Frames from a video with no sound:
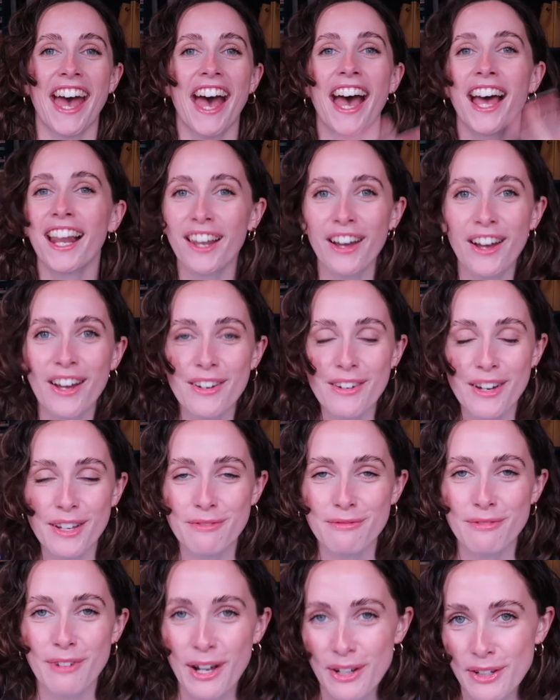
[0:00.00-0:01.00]
Hello
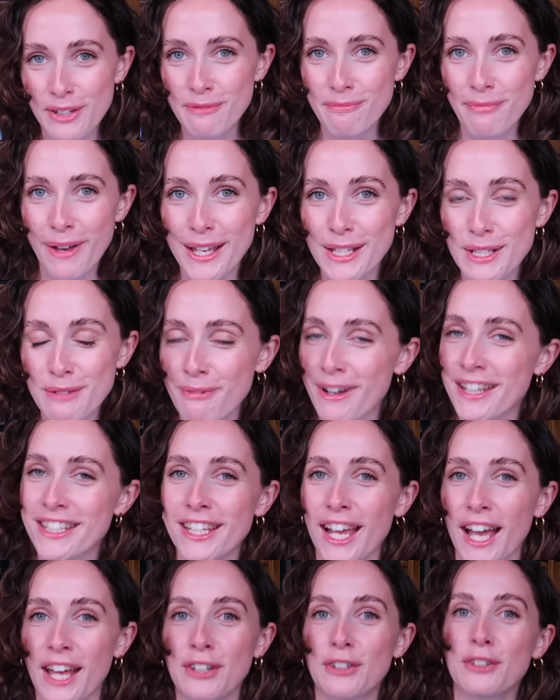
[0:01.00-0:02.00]
and welcome back to my
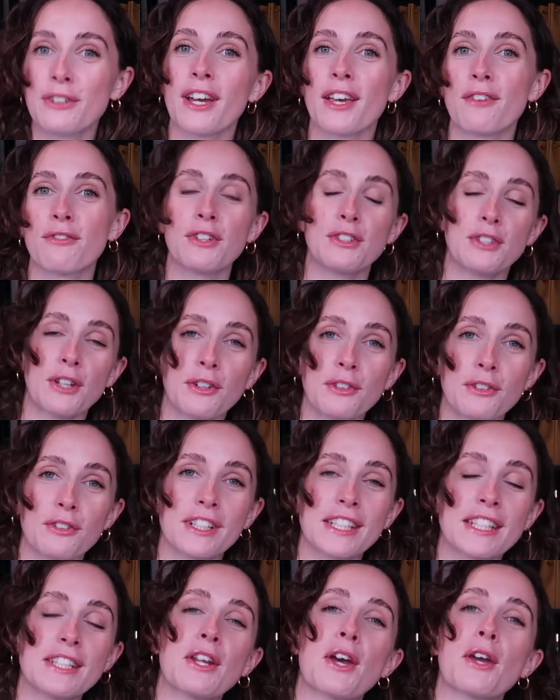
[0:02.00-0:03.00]
channel. If you don't
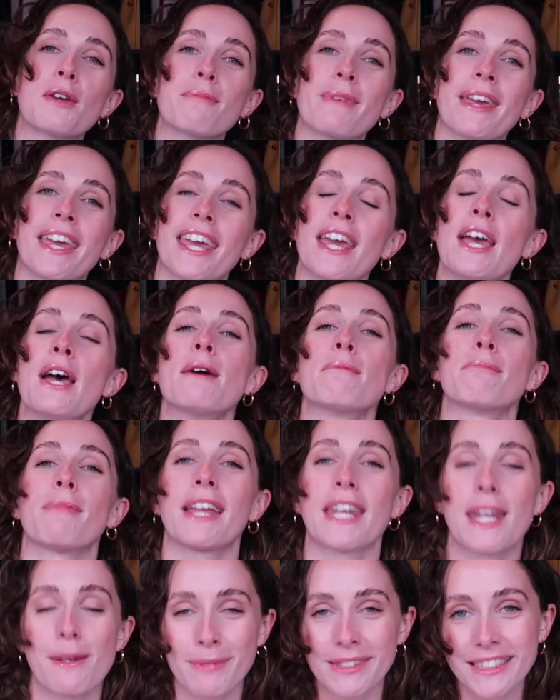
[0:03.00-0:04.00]
already know me,
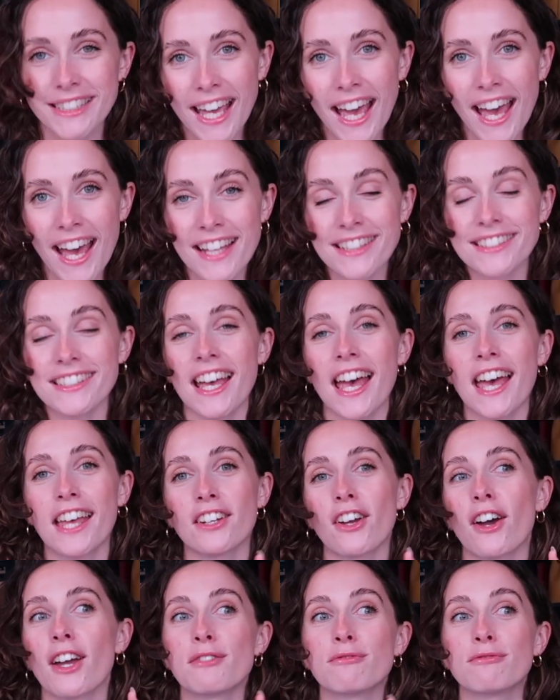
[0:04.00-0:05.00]
my name is Kat
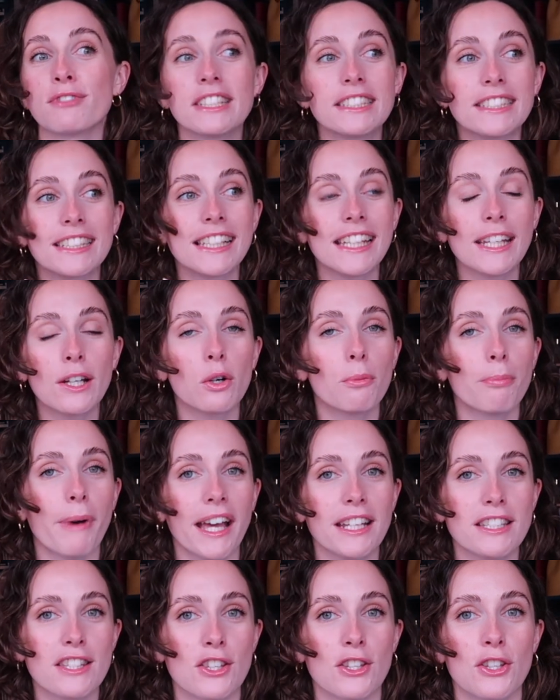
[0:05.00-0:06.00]
and I recently got
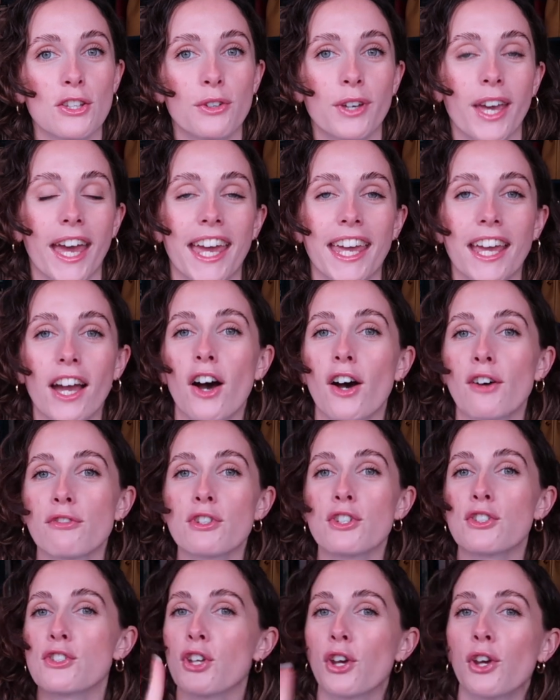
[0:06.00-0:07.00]
back to the UK
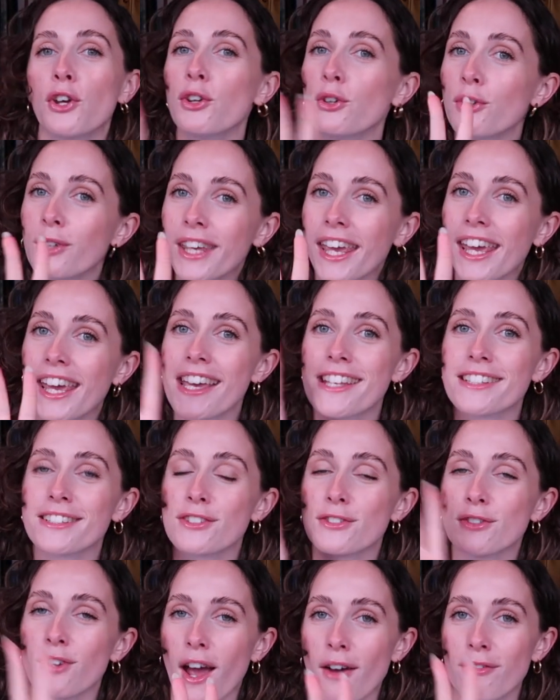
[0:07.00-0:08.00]
after 2 years
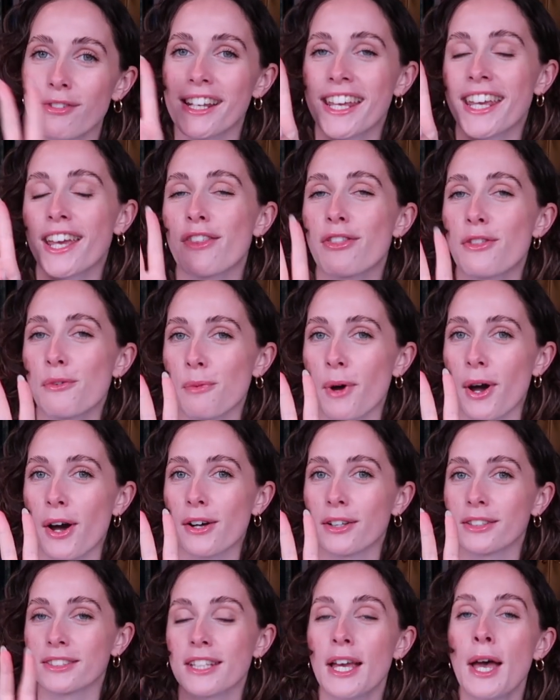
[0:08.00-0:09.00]
travelling the
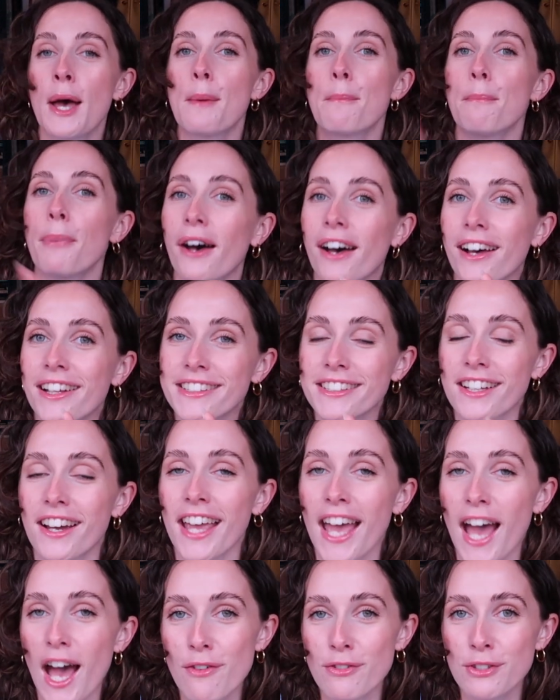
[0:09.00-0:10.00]
world. But
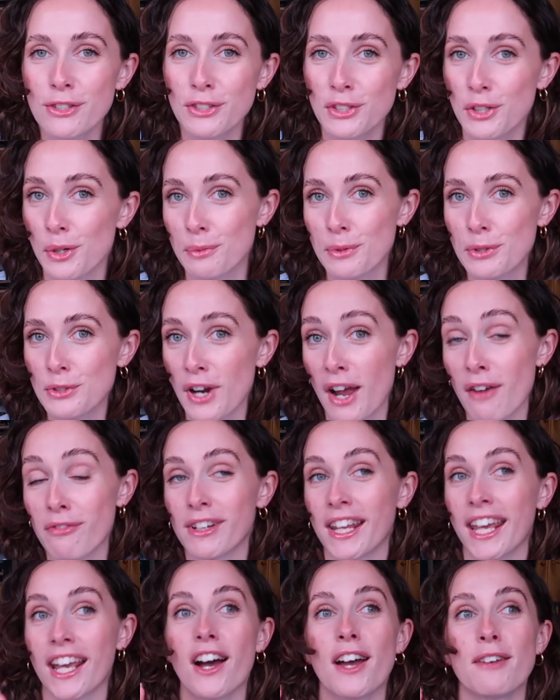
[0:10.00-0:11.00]
I haven't stopped
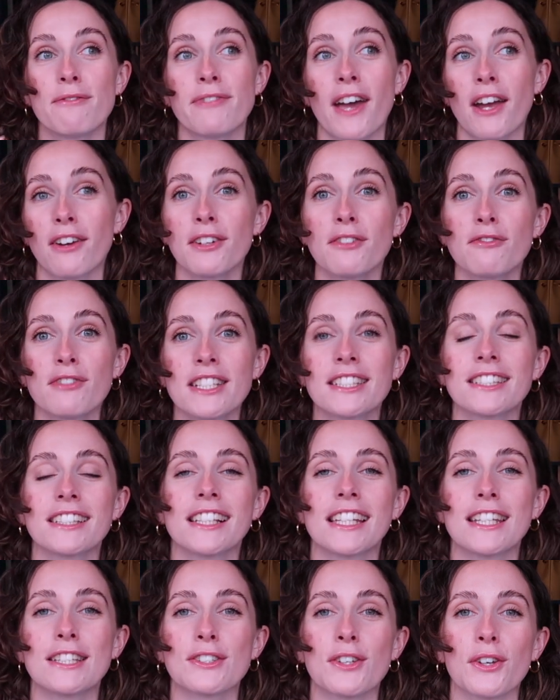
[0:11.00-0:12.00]
travelling. I very
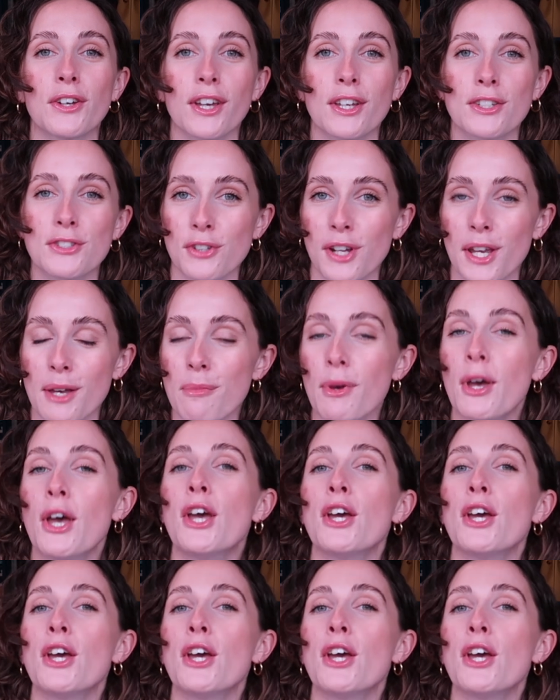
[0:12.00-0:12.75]
recently took a trip